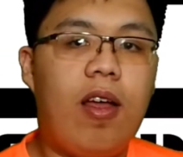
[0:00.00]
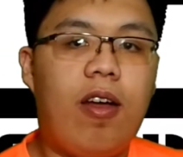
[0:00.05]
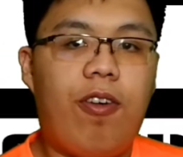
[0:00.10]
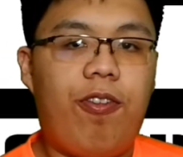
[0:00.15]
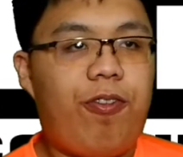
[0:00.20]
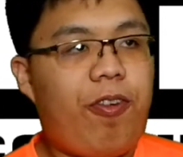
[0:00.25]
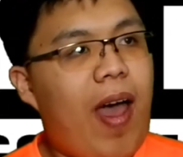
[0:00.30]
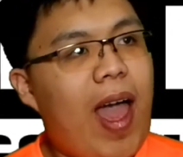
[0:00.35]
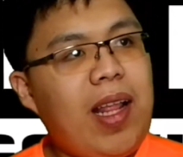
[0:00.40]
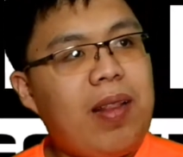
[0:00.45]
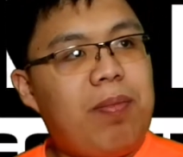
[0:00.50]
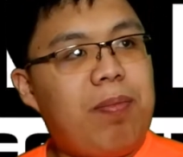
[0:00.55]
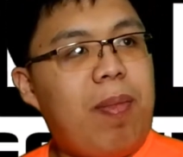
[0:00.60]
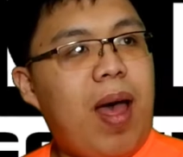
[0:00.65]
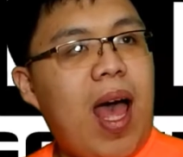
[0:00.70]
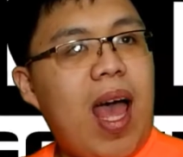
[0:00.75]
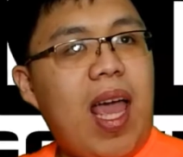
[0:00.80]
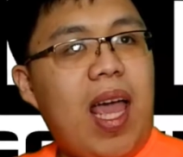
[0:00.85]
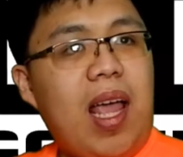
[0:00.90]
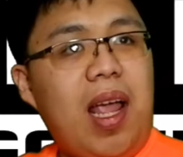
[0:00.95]
Find
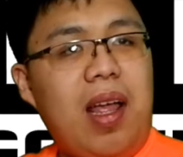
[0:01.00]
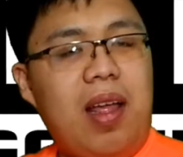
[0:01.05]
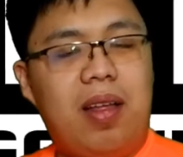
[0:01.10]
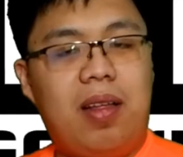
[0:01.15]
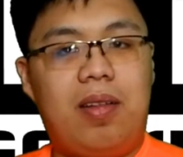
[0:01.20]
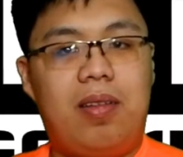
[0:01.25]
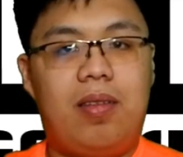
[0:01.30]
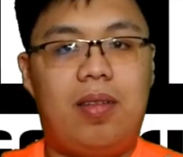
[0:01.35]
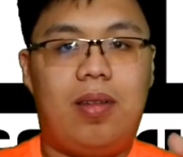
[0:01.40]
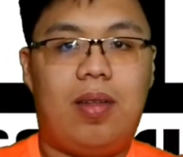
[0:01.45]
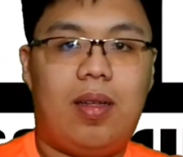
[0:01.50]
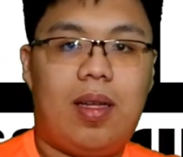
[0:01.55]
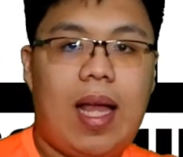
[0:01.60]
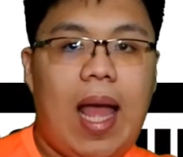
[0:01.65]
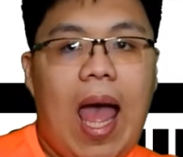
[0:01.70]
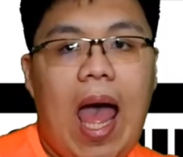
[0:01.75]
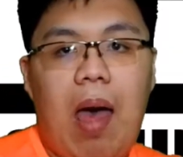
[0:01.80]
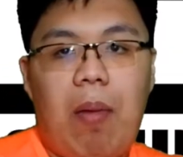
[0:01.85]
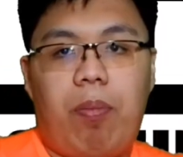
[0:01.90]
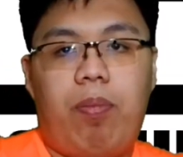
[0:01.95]
My
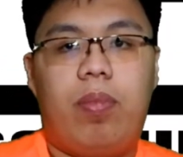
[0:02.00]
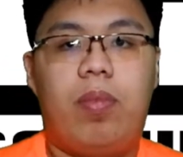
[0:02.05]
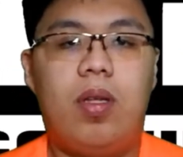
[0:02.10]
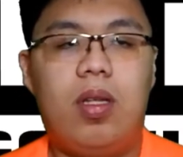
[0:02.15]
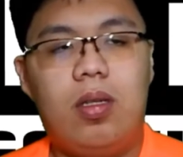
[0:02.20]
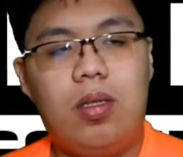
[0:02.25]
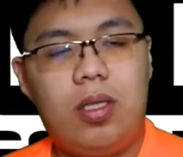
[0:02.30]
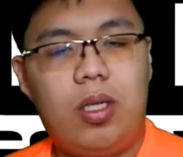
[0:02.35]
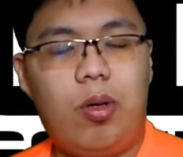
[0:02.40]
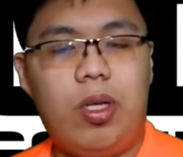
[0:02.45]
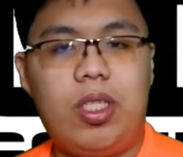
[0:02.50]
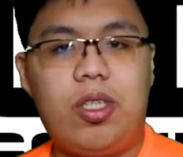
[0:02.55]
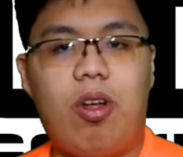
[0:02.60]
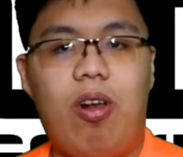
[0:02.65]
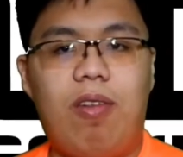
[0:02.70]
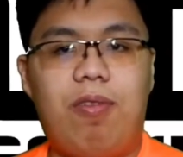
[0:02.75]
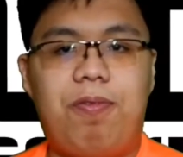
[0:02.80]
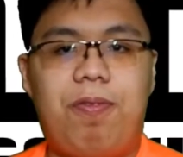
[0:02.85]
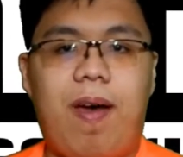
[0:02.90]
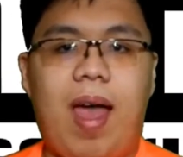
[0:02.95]
app. So it's
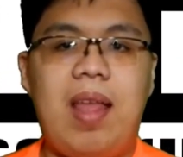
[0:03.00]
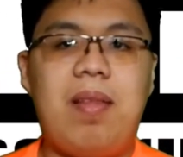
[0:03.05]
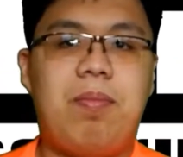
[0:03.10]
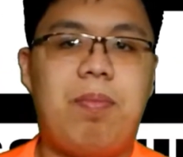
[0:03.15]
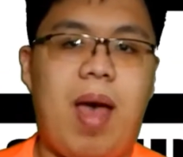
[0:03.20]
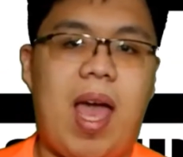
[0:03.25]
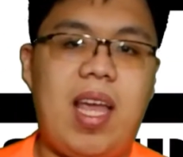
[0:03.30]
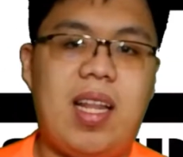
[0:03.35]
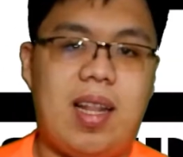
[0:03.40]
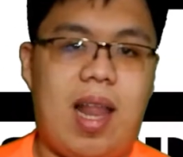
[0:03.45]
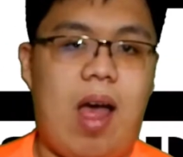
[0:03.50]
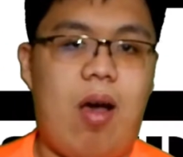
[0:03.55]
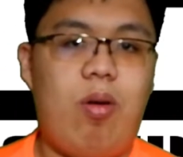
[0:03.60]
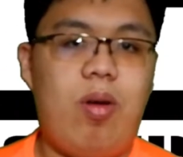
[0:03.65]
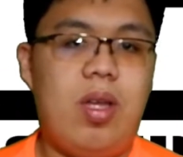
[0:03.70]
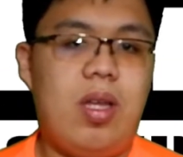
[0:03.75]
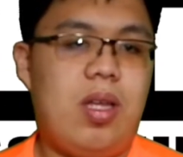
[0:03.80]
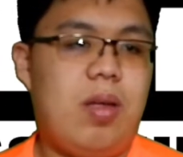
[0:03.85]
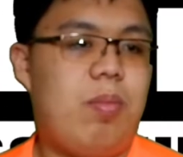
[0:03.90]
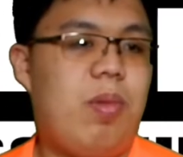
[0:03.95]
called Find My now.
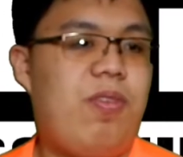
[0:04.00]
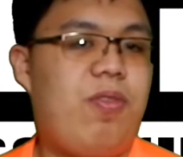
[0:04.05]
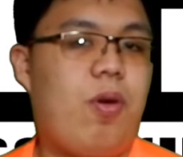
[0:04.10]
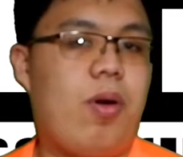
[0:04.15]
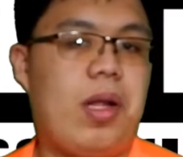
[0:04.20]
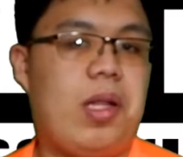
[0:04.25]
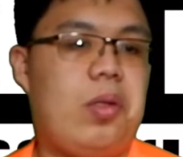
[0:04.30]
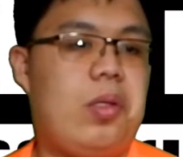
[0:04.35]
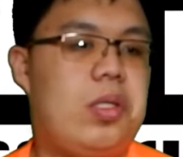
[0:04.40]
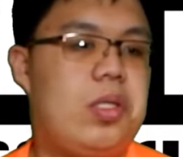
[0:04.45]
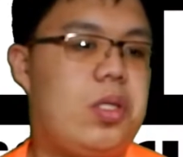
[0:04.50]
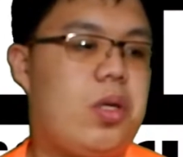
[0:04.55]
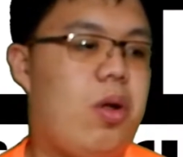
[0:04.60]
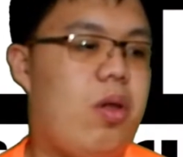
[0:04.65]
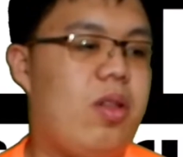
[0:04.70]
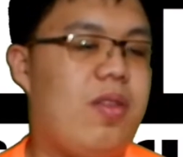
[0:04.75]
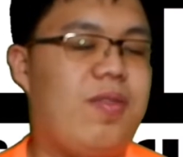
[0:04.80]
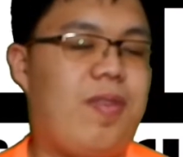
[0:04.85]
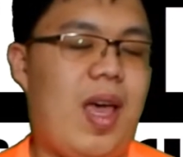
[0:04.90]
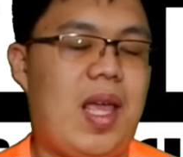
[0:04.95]
Before it's
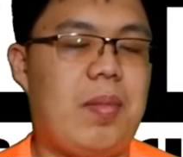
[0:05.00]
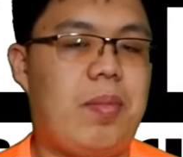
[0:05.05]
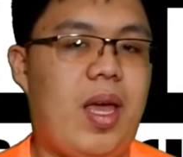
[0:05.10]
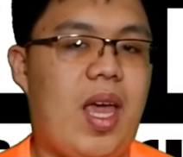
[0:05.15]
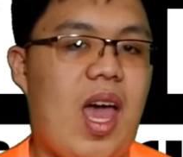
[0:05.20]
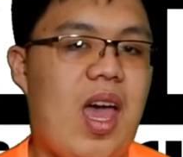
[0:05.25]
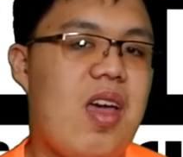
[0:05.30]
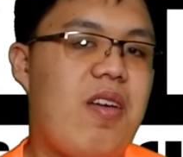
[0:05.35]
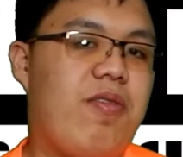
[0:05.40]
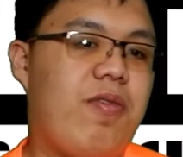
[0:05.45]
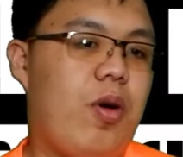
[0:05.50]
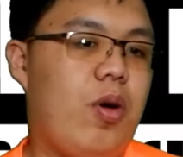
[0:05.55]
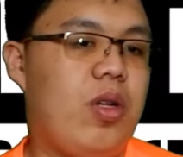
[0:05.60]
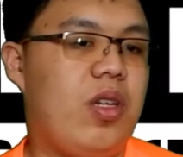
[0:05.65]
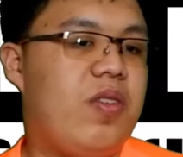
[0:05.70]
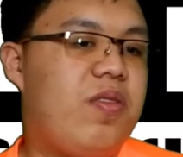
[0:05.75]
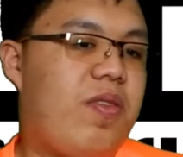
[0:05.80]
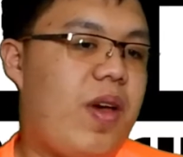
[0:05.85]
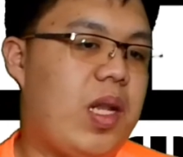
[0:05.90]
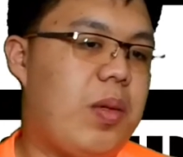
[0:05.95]
called Find My iPhone,
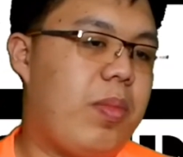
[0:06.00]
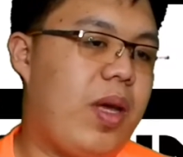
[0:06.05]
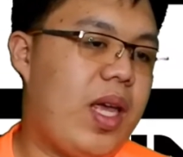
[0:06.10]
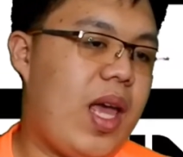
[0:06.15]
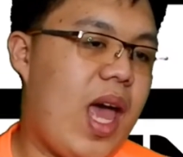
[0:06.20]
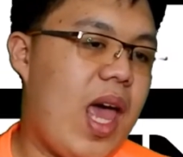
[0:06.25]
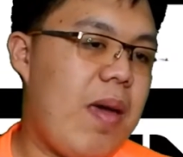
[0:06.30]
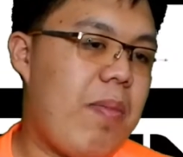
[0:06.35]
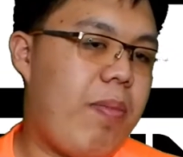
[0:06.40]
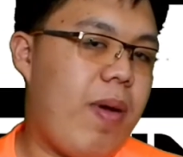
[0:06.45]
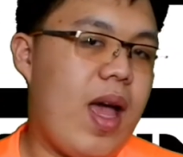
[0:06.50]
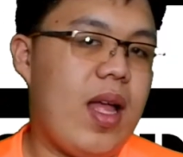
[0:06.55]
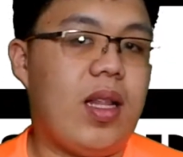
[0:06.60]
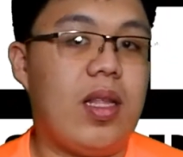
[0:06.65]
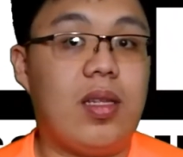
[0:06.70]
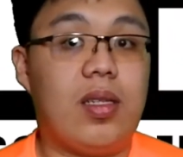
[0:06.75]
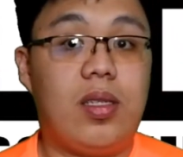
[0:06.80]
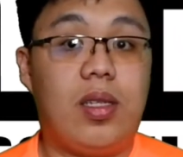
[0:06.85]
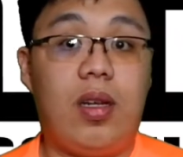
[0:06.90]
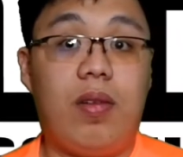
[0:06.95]
Find My iPad
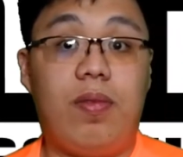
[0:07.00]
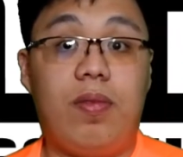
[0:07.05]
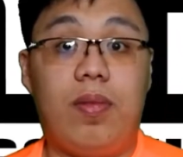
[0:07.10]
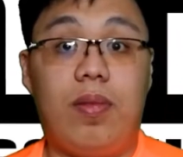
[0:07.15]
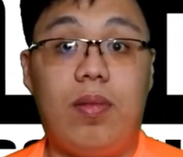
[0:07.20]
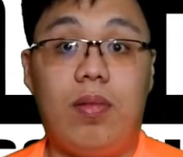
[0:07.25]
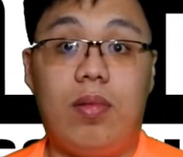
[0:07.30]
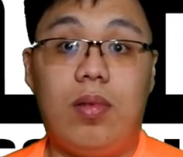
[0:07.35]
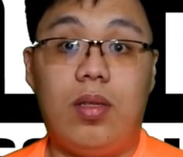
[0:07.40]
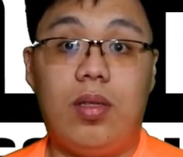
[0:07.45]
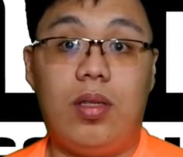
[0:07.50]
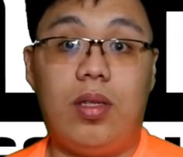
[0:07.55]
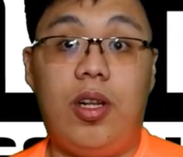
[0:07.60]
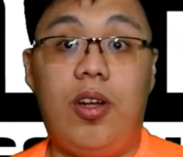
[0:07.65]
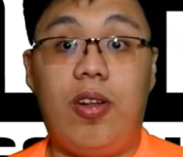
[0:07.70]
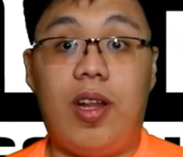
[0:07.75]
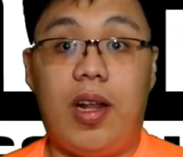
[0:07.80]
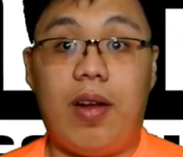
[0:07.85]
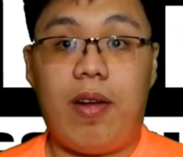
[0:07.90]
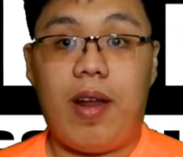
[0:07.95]
and stuff. You know
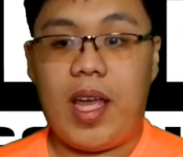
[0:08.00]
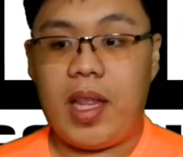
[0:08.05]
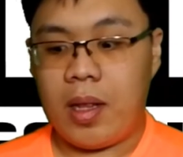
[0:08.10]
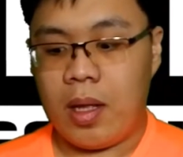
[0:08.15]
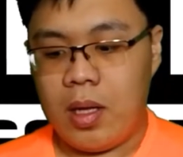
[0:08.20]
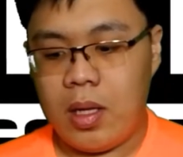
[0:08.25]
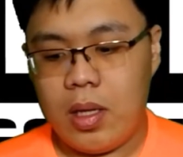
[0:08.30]
that, right?